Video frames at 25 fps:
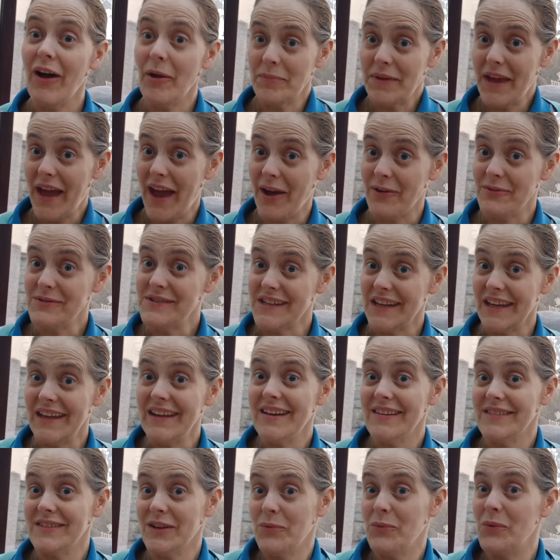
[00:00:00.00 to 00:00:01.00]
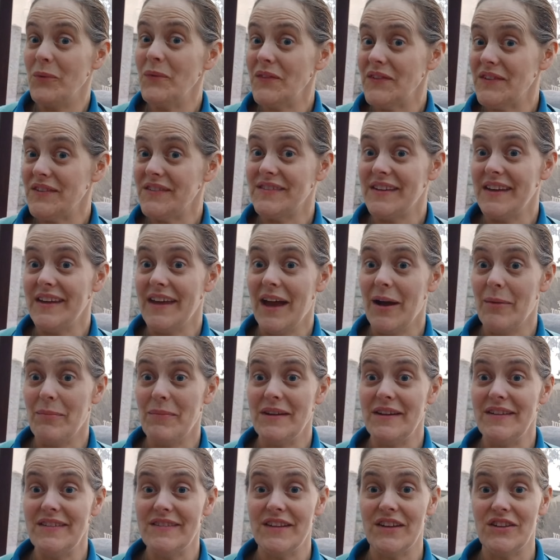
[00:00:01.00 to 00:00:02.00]
I'm counting because I want to see how
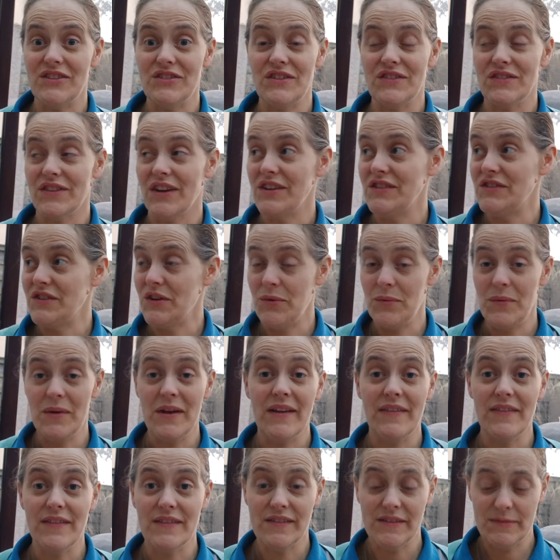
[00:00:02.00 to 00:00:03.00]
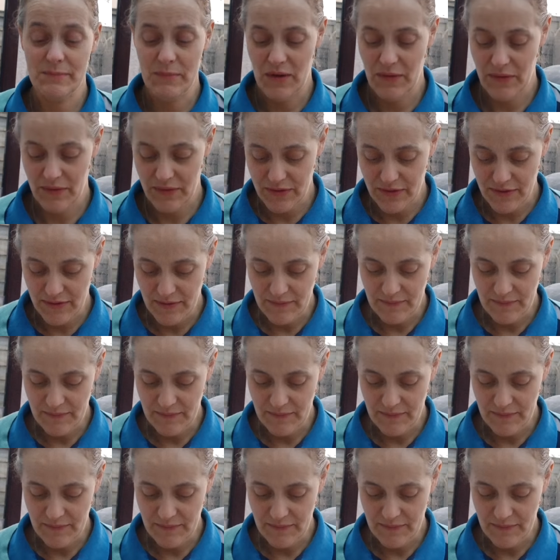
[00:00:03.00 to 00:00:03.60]
many stitches I do in this month.